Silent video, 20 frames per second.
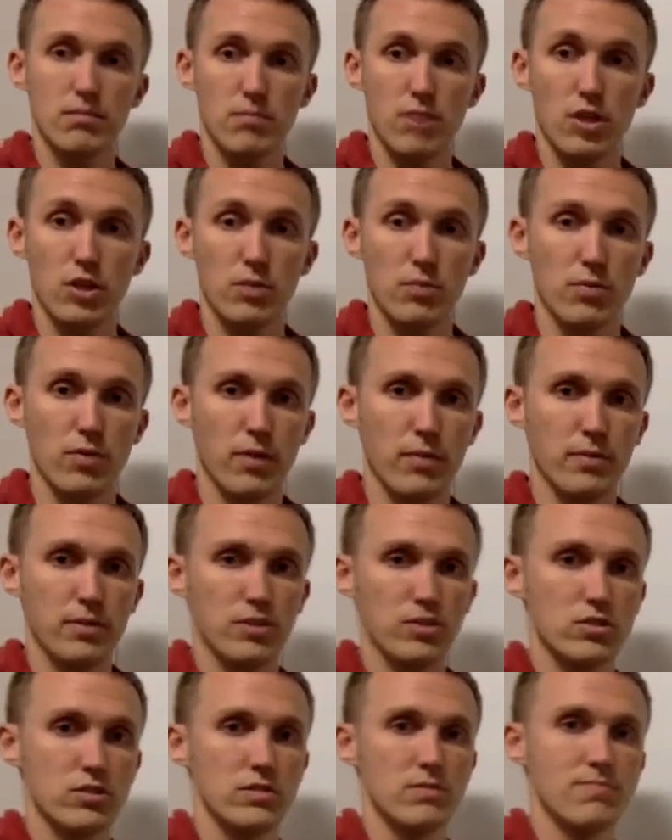model
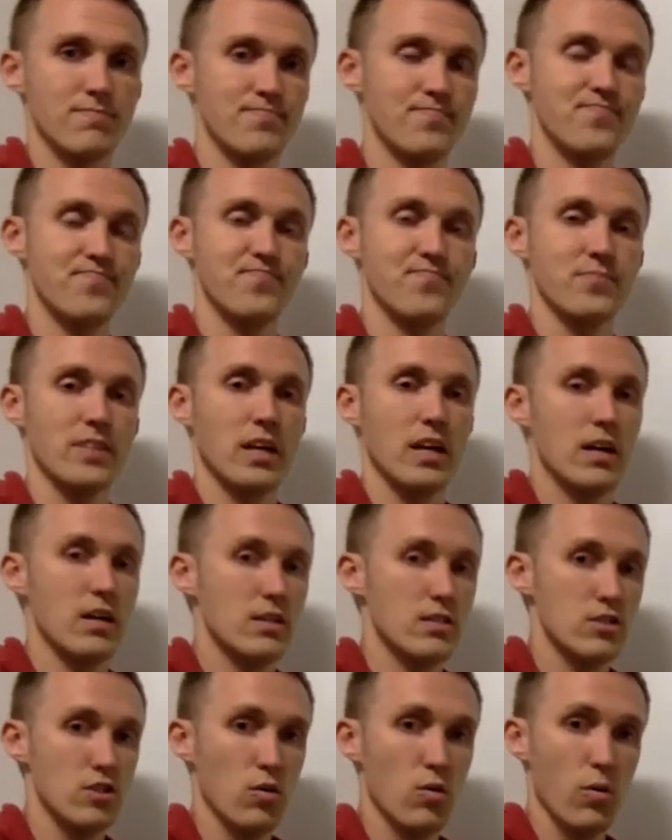parameters.
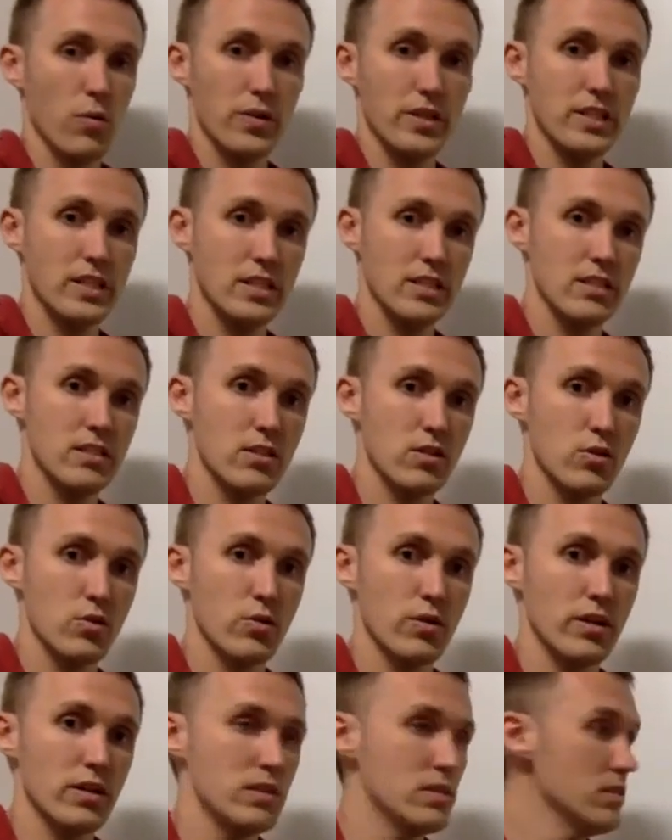So what we need to
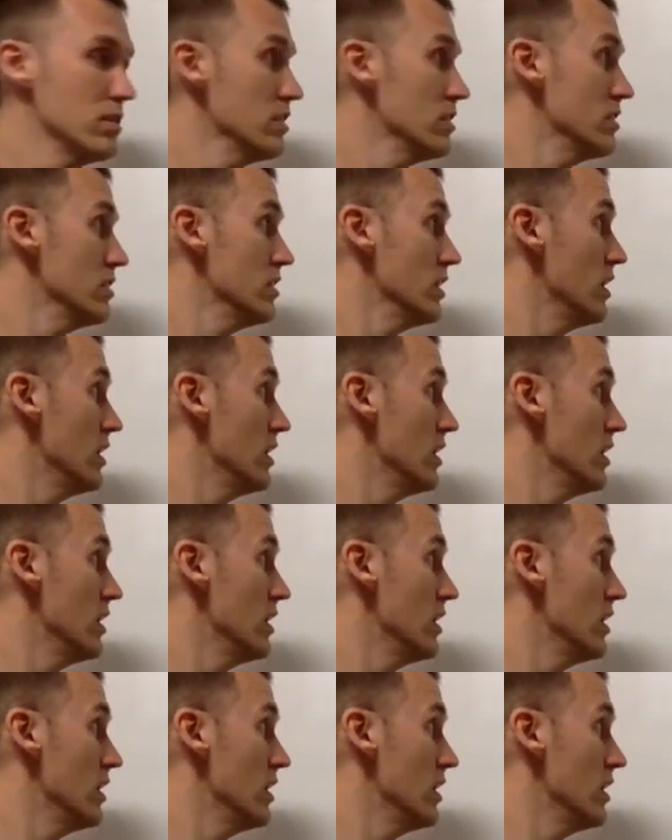do is